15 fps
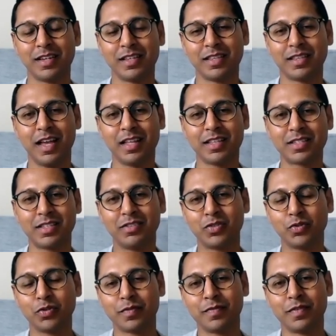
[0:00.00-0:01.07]
that's the
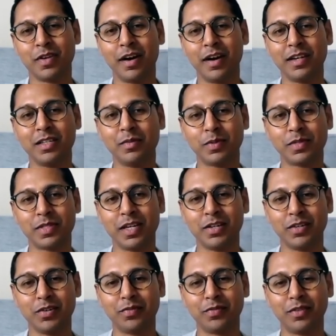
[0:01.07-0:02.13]
sort of 90%
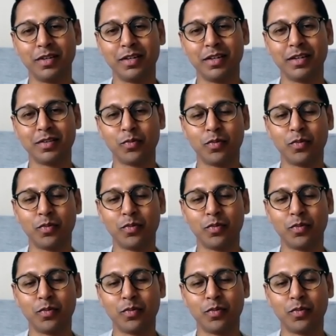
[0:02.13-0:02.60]
of the